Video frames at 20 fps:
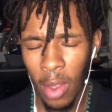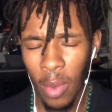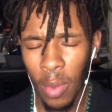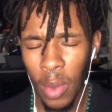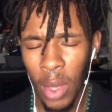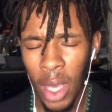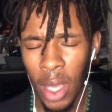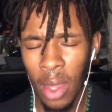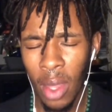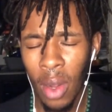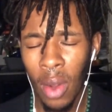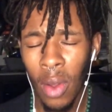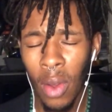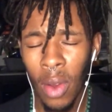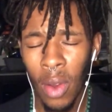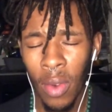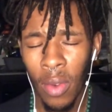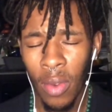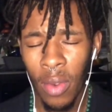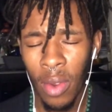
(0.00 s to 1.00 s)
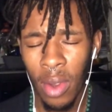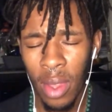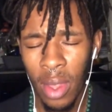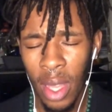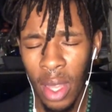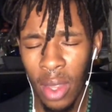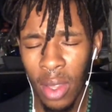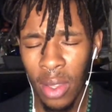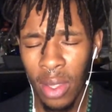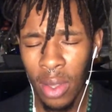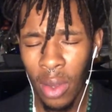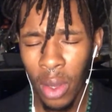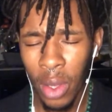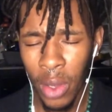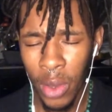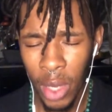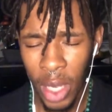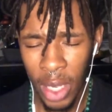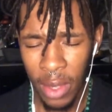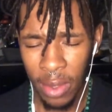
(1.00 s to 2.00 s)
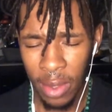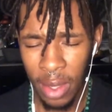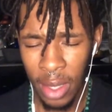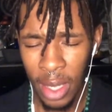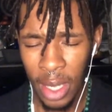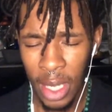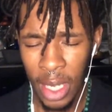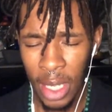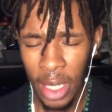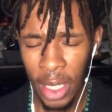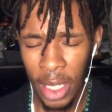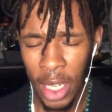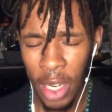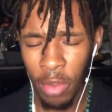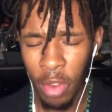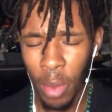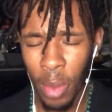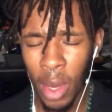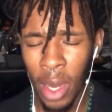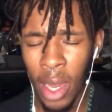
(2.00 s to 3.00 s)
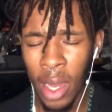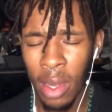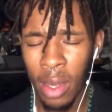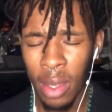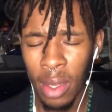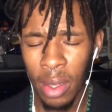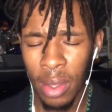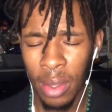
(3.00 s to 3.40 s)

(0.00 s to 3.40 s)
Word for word: Be the love that the soil gives to each and every plant.